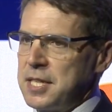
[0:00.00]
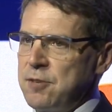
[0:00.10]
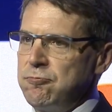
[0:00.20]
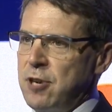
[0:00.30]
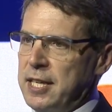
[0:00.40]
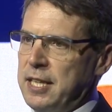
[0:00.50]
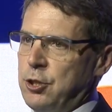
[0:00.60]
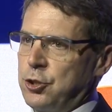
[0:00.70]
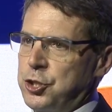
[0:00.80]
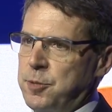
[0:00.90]
directly
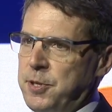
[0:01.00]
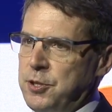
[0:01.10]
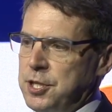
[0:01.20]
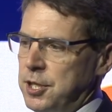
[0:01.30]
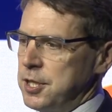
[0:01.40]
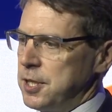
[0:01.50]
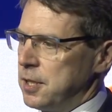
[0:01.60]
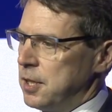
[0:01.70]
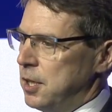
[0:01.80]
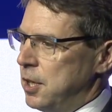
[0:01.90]
contributed
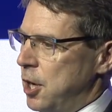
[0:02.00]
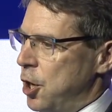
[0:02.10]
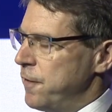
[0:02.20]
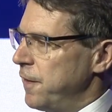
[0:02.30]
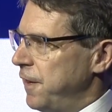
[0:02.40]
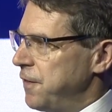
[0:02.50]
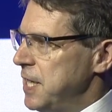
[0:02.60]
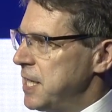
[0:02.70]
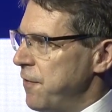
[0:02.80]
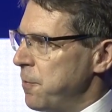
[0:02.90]
over
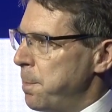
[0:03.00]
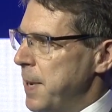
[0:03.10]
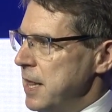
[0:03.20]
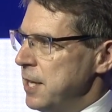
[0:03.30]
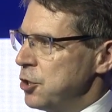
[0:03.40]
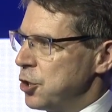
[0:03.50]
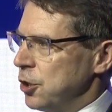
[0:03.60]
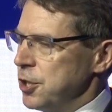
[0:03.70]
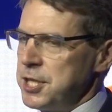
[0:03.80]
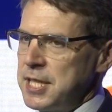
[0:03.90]
$57 billion,
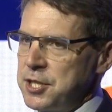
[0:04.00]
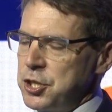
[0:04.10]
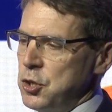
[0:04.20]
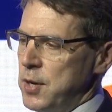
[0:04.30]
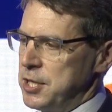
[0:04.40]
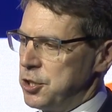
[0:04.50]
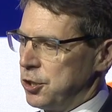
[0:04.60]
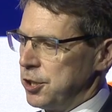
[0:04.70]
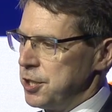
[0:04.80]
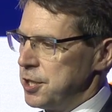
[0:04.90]
that's US
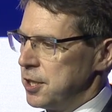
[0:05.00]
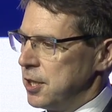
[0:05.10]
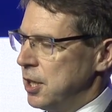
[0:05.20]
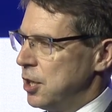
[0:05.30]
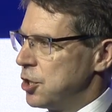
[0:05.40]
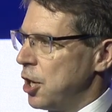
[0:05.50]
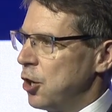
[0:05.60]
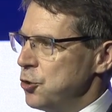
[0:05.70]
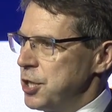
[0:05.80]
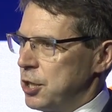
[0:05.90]
dollars, to
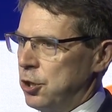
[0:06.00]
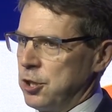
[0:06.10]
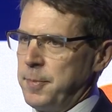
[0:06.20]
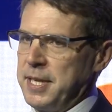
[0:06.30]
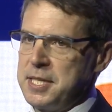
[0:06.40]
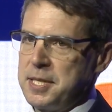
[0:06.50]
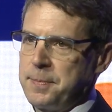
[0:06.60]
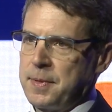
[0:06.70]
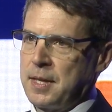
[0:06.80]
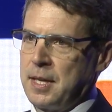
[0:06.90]
host economies.
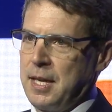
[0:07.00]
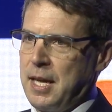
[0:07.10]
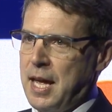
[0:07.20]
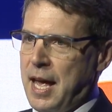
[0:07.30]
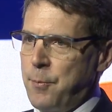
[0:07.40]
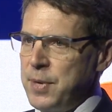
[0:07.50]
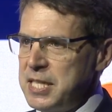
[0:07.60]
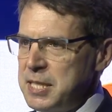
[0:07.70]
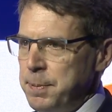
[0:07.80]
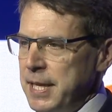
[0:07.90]
And we
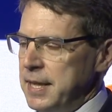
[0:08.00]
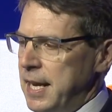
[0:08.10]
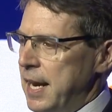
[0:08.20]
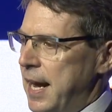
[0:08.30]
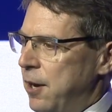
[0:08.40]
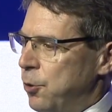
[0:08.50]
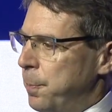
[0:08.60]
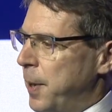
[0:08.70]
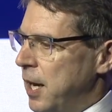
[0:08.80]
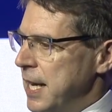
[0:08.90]
split that
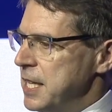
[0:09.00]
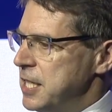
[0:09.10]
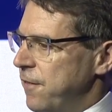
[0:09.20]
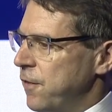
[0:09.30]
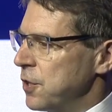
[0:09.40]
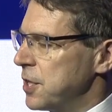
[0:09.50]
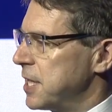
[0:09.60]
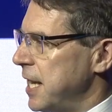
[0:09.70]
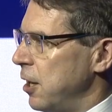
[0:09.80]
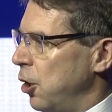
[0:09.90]
out by the different
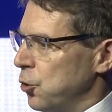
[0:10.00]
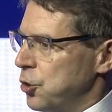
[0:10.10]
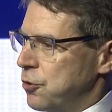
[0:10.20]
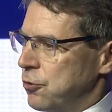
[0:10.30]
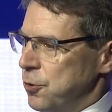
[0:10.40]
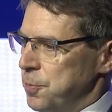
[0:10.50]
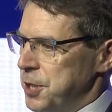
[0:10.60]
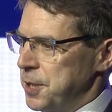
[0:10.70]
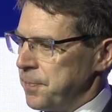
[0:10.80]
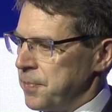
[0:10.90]
stakeholder
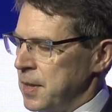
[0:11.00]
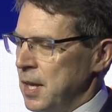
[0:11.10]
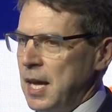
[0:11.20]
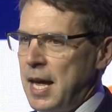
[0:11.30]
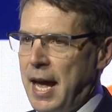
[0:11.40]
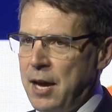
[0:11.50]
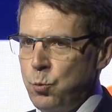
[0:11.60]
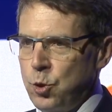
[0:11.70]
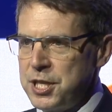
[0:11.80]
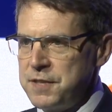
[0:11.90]
groups. And
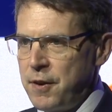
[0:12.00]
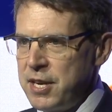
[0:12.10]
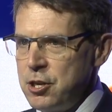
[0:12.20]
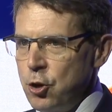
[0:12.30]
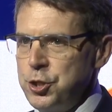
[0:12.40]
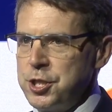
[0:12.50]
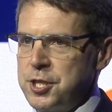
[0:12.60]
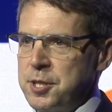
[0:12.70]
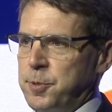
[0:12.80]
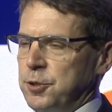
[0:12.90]
what is very
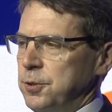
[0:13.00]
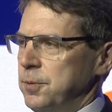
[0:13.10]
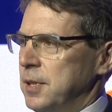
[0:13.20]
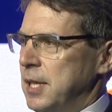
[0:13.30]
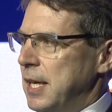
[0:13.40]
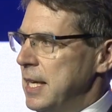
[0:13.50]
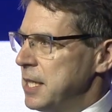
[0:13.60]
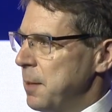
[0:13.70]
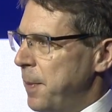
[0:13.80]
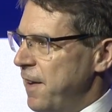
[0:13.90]
noticeable is
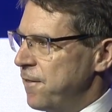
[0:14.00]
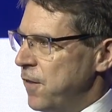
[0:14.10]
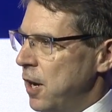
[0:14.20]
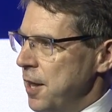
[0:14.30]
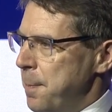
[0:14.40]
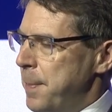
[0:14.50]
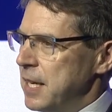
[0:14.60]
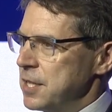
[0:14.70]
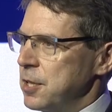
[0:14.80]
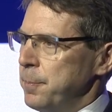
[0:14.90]
that by far the
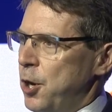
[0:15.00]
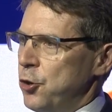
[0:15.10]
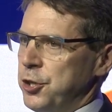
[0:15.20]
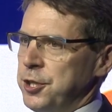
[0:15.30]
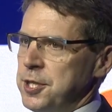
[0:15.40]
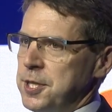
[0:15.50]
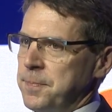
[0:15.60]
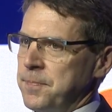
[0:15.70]
biggest component